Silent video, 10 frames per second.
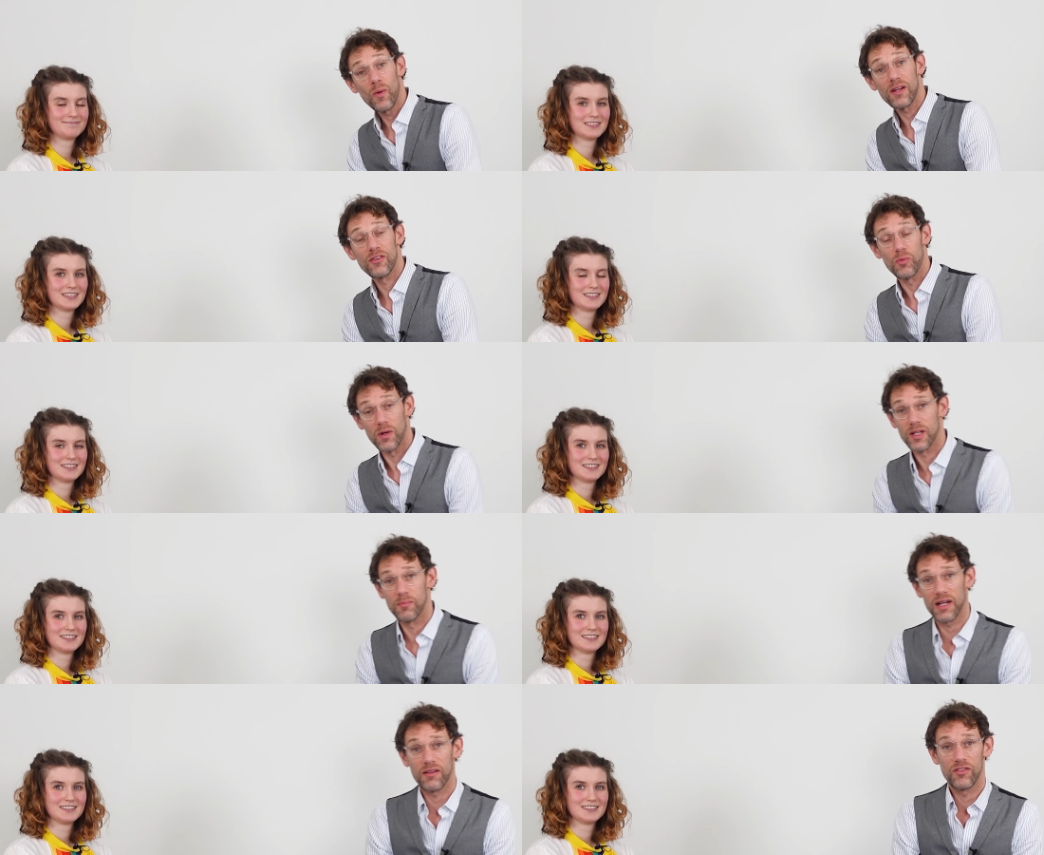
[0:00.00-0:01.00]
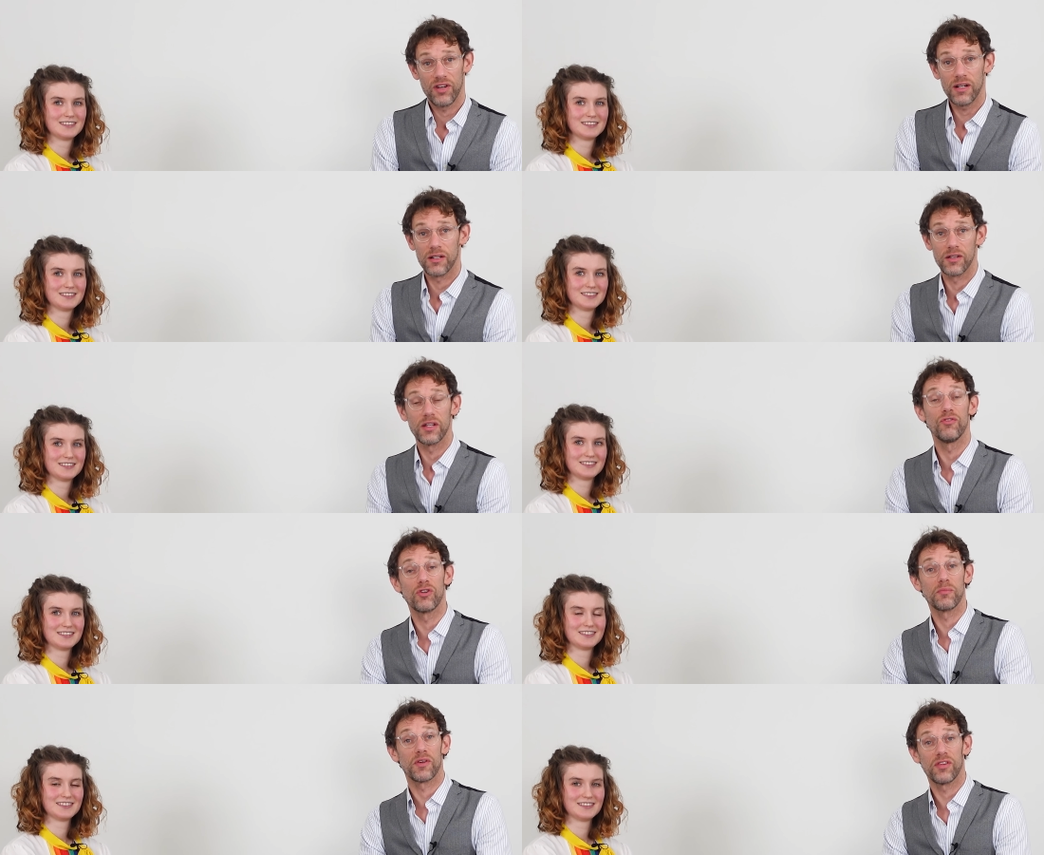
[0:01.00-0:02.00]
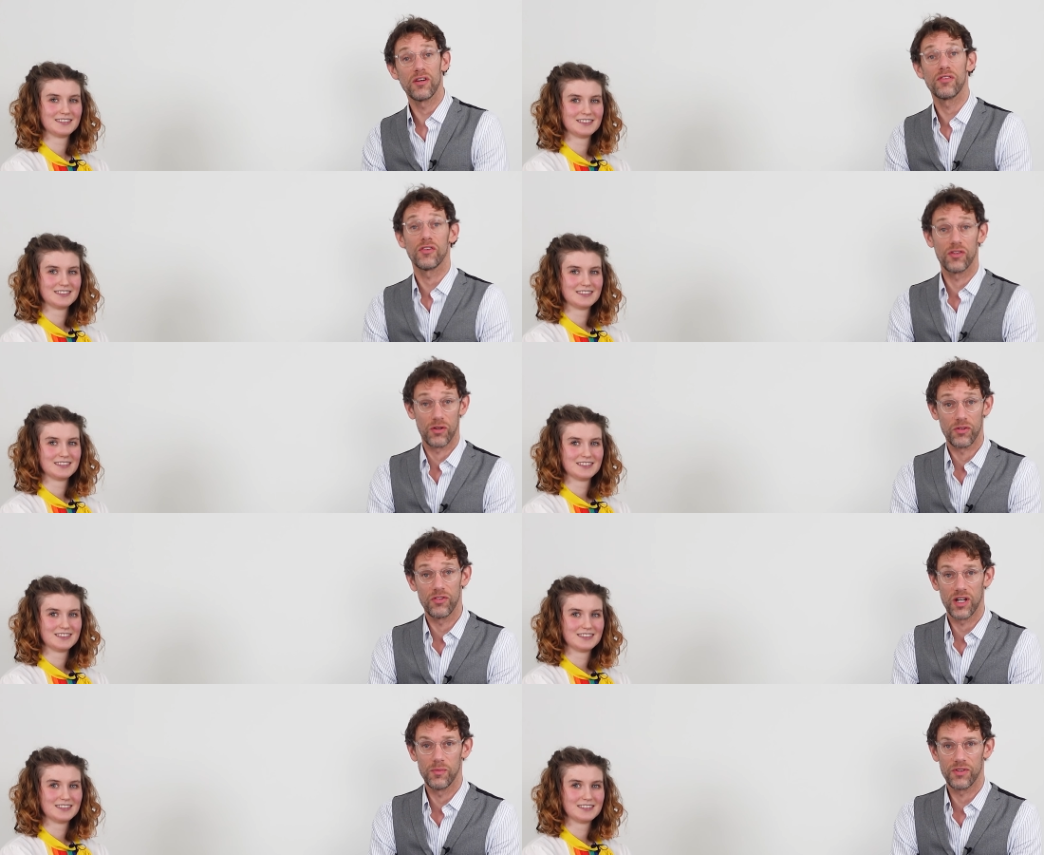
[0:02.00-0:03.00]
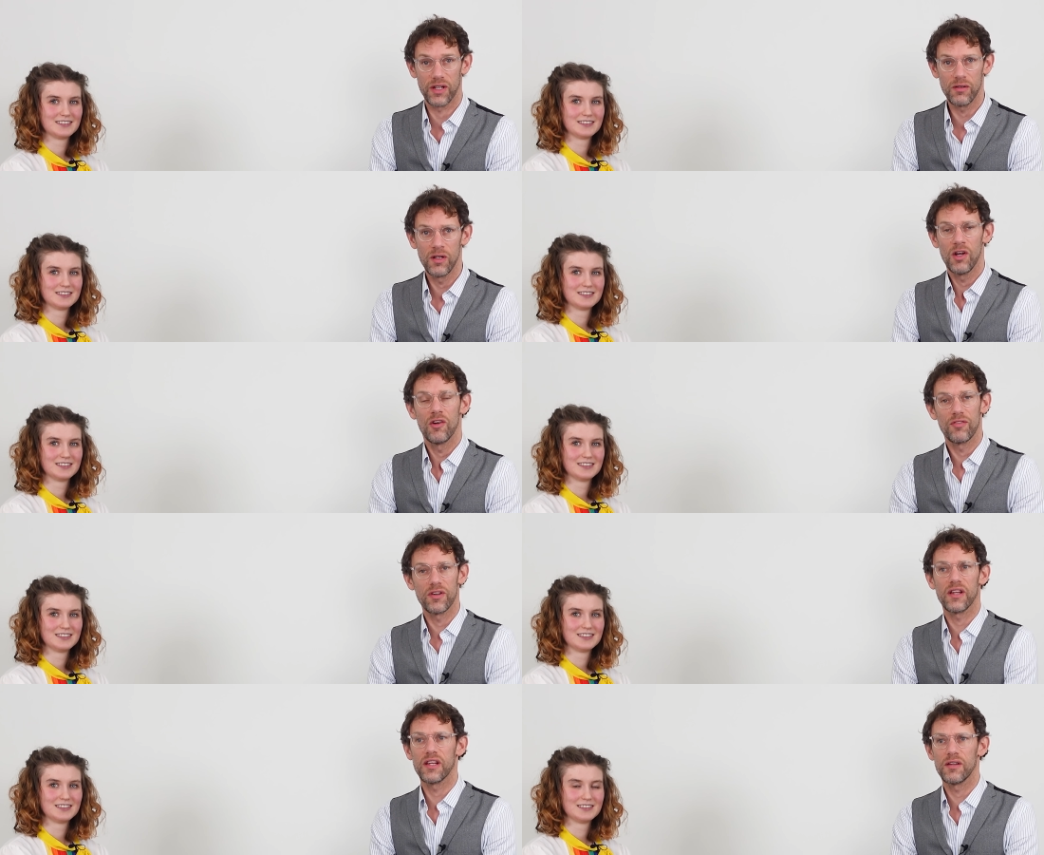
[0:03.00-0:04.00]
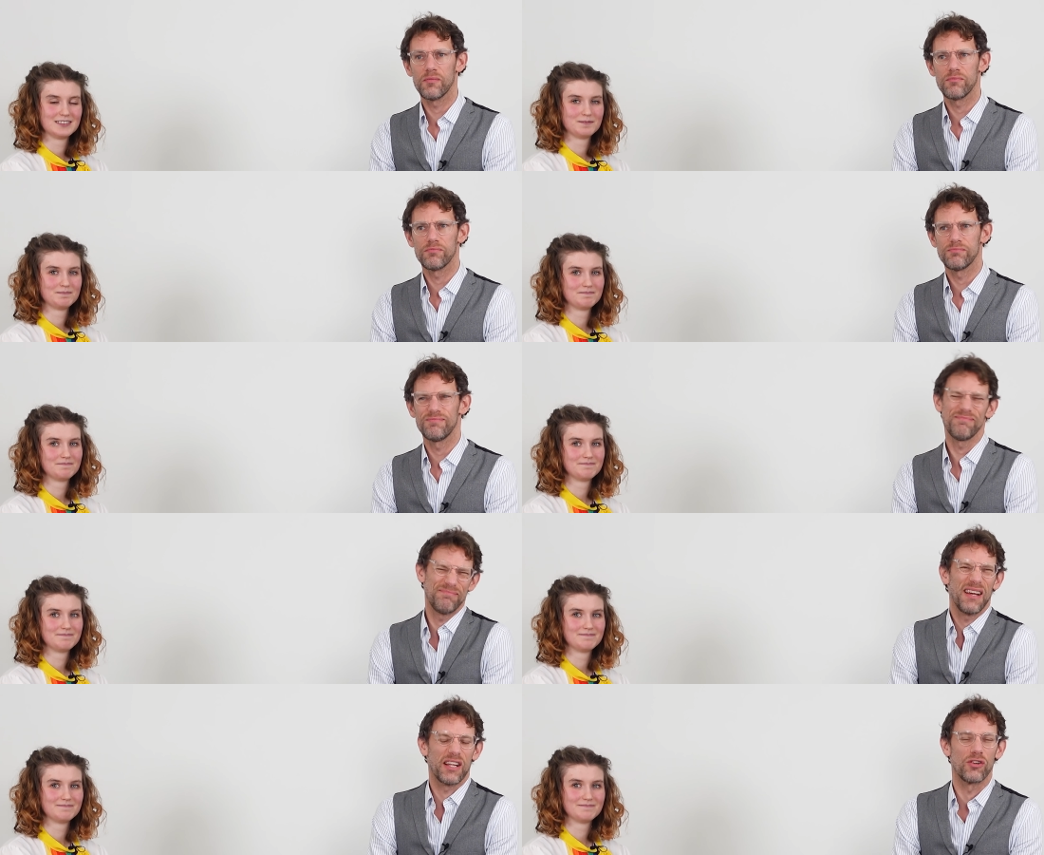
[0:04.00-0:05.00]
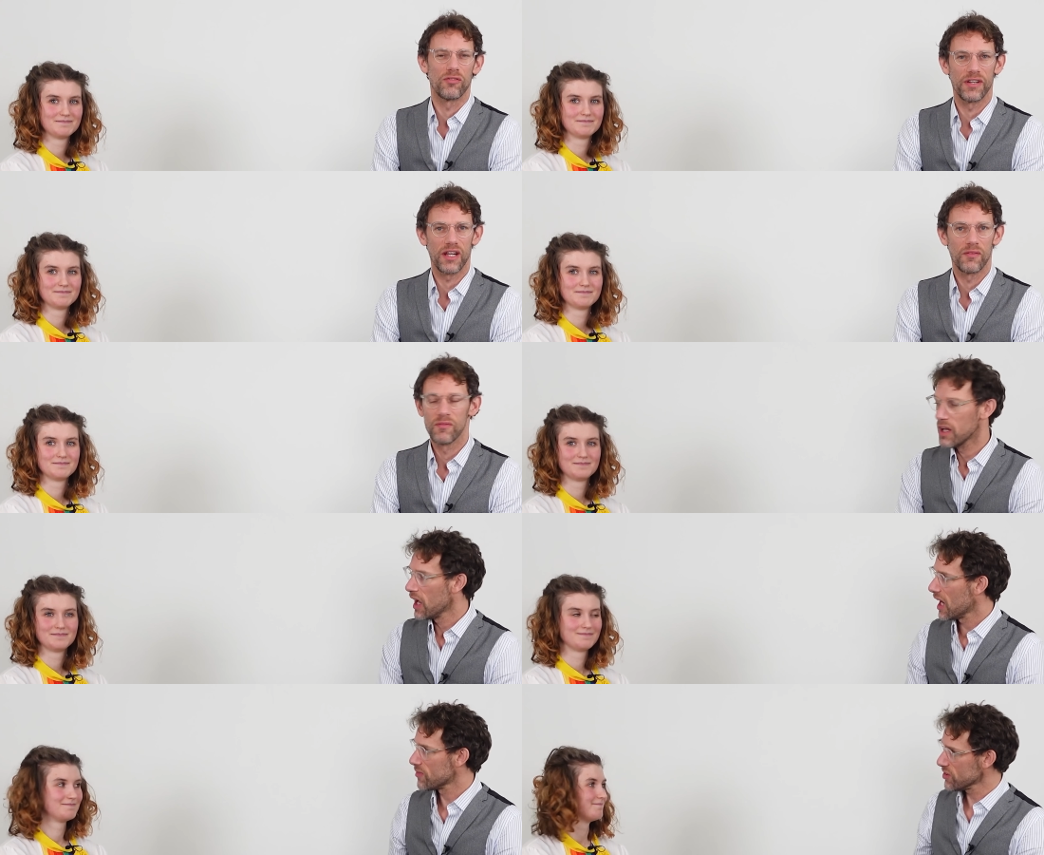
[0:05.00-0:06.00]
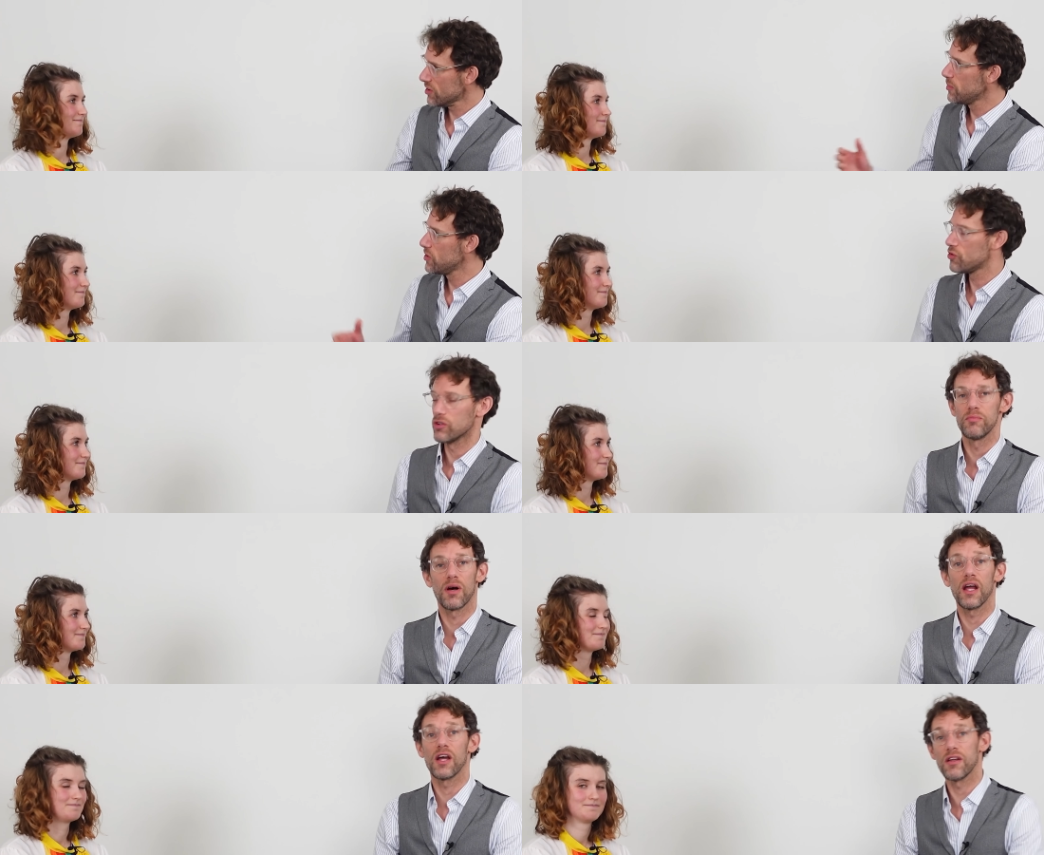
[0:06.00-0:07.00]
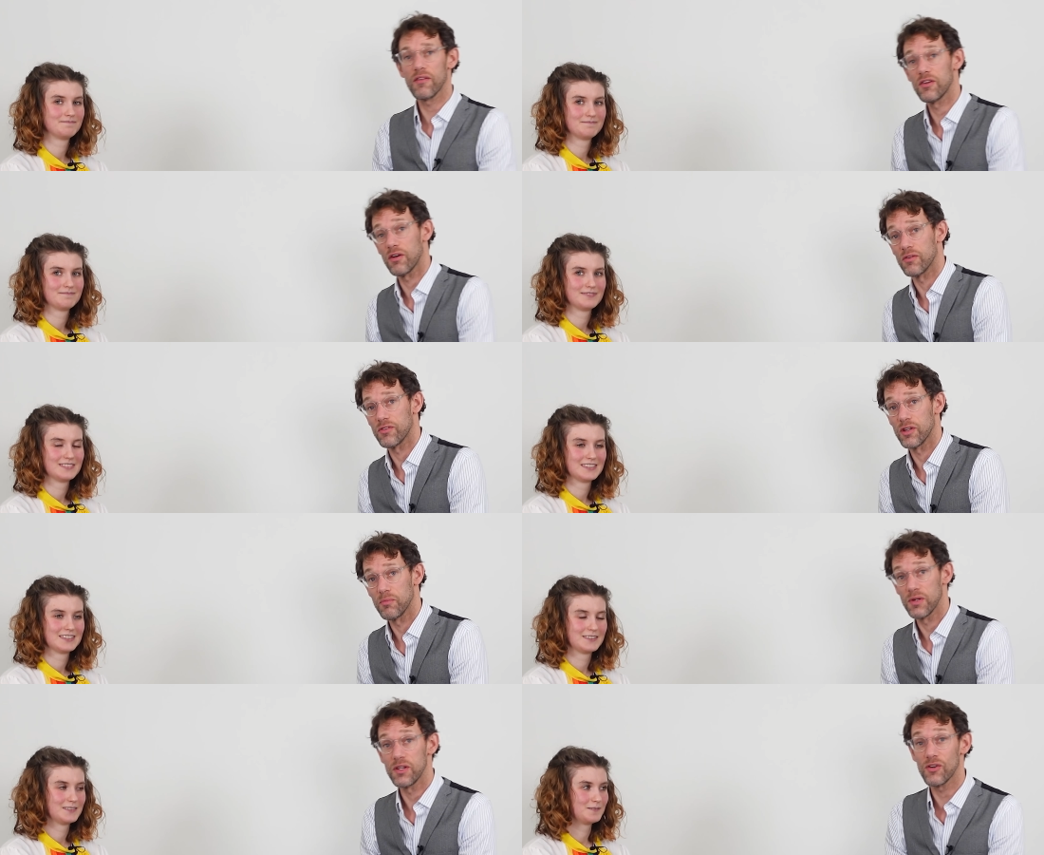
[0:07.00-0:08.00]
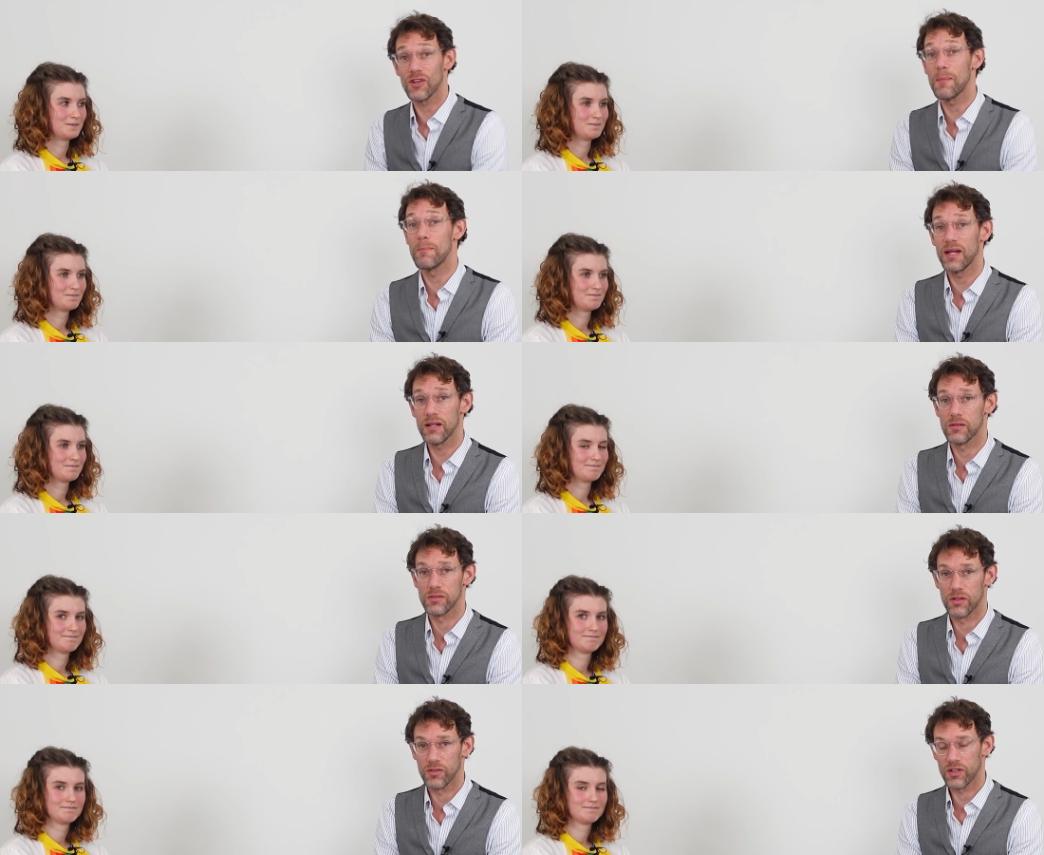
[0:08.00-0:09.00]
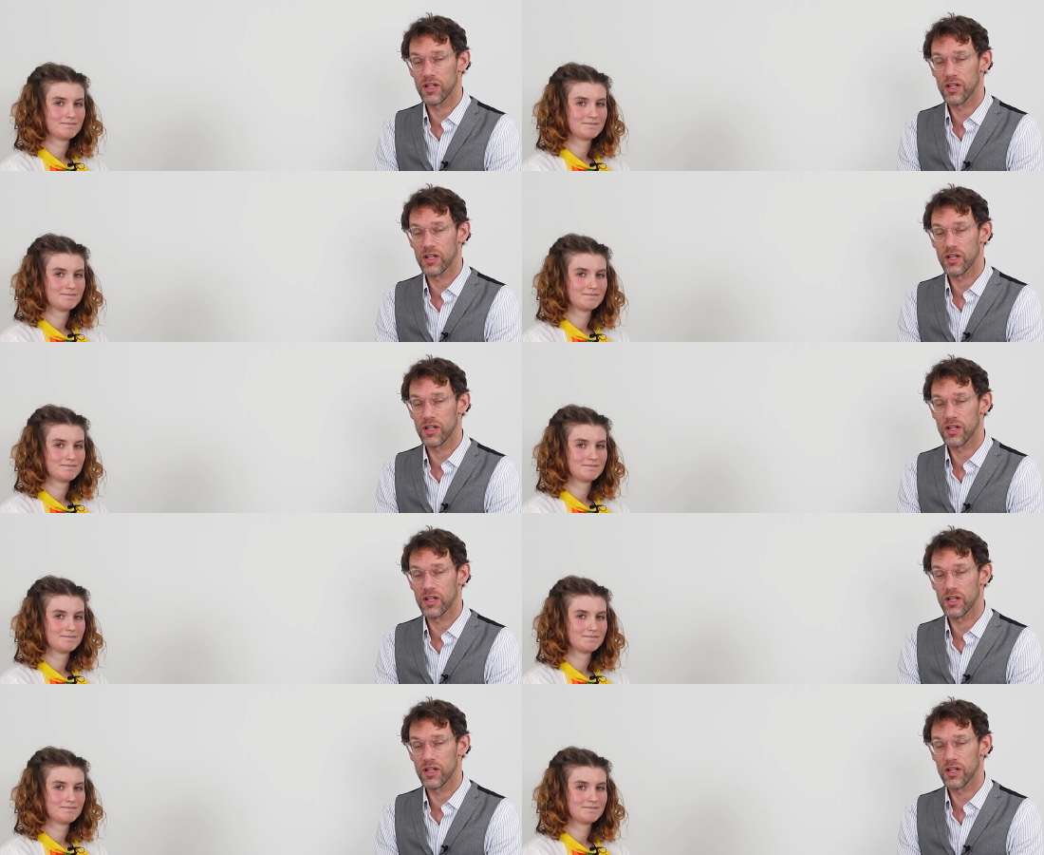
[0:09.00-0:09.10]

Speaker 1: and welcome back to the channel. You've joined myself, Dr. James Gill, for another medical video. I've actually been joined by another doctor, but not a medical doctor.